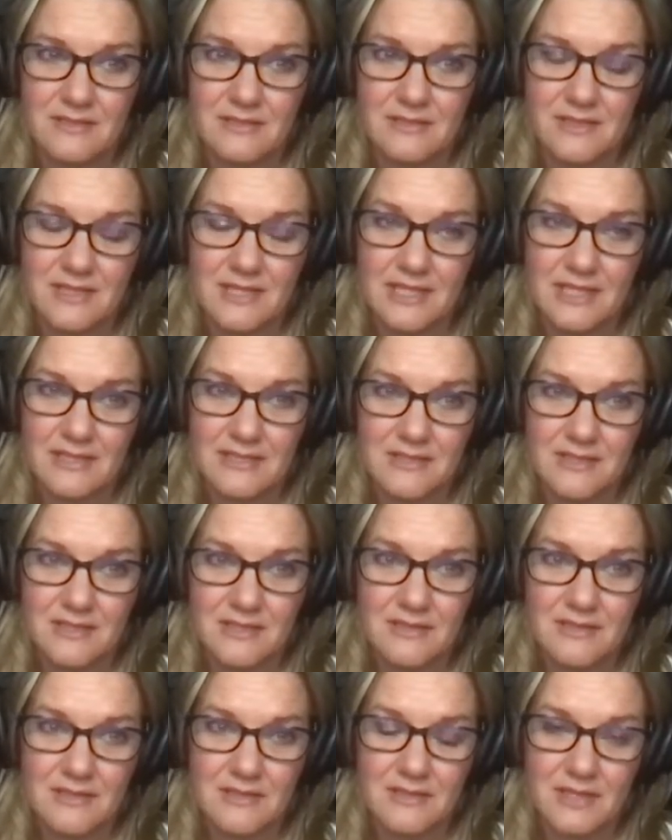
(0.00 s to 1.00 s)
And it
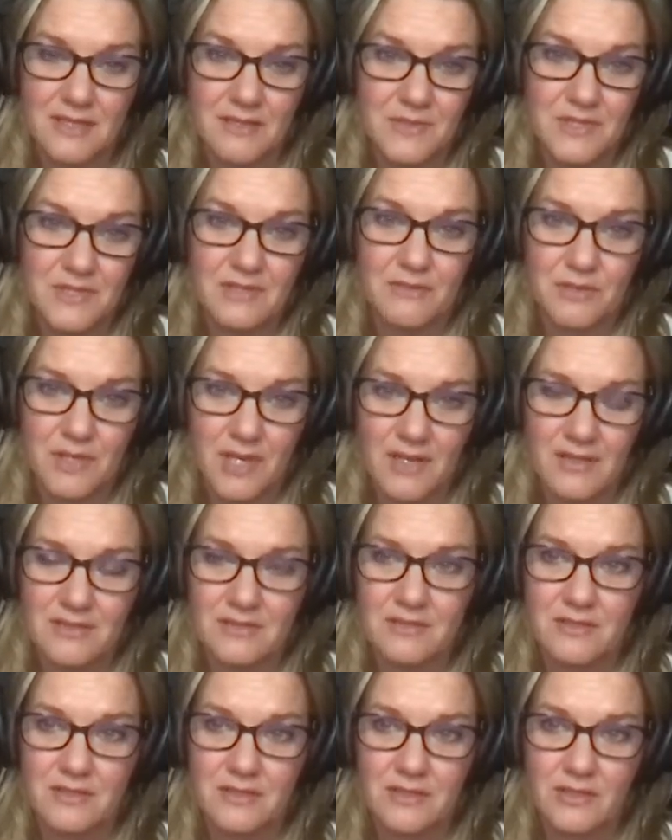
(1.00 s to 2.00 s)
comes across.
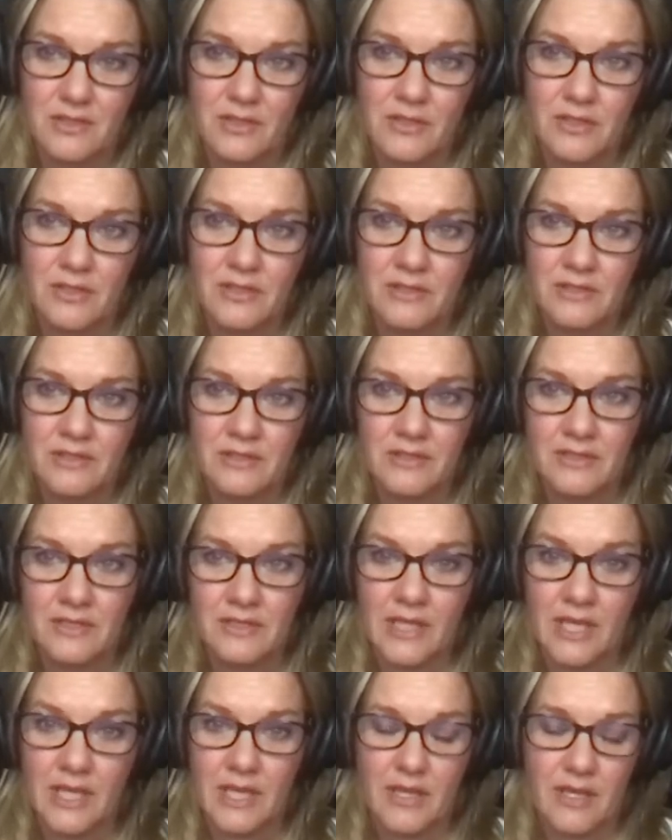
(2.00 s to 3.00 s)

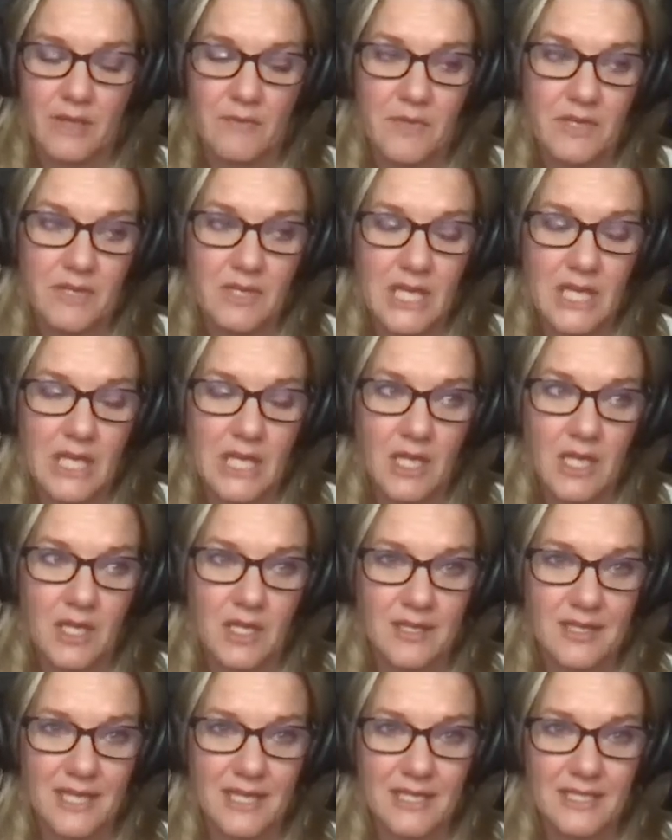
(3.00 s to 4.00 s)
I mean,
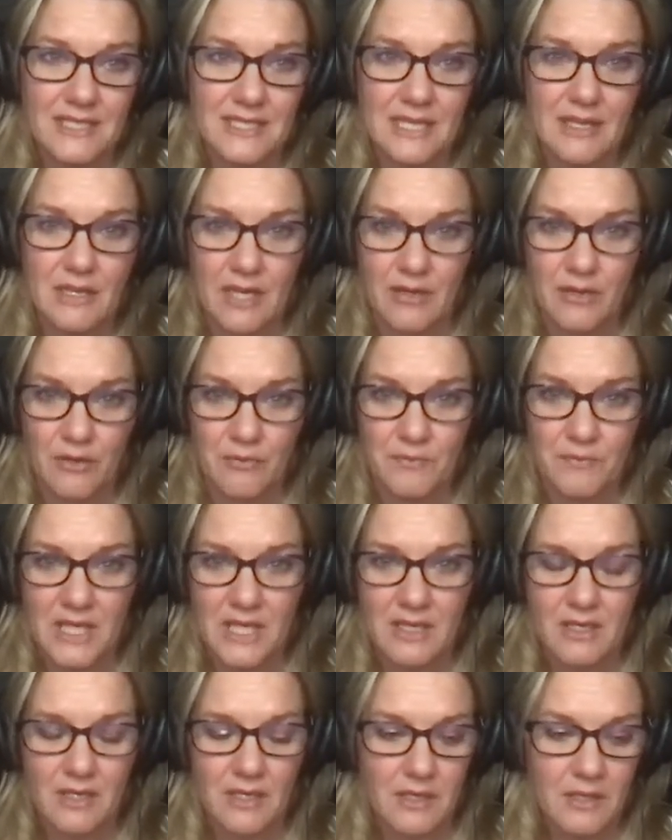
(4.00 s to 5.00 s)
like I said, I don't date,